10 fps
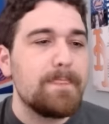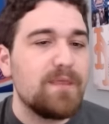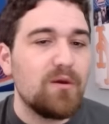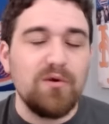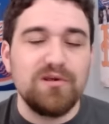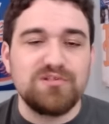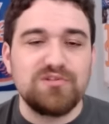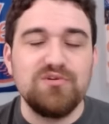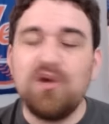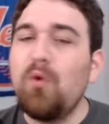there was
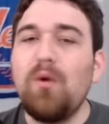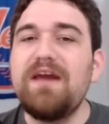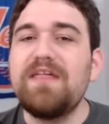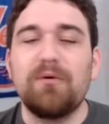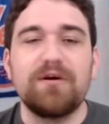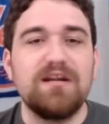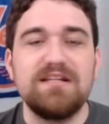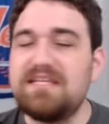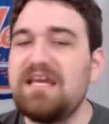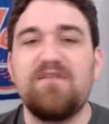no way they were going
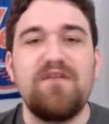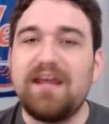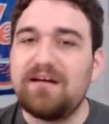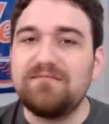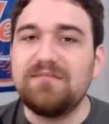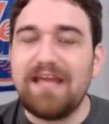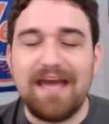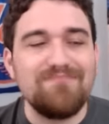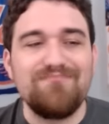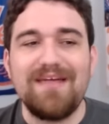to DFA him. He
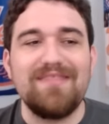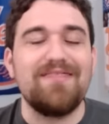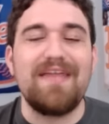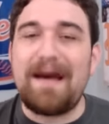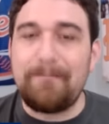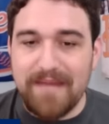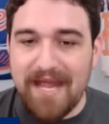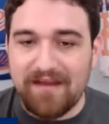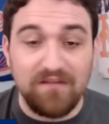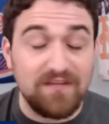hadn't been that
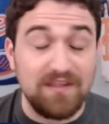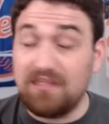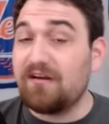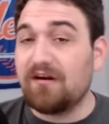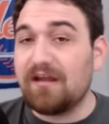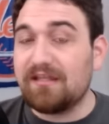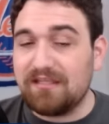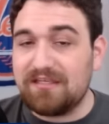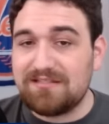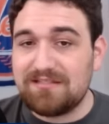bad on the year, at
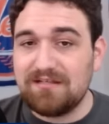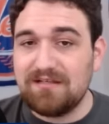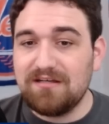least.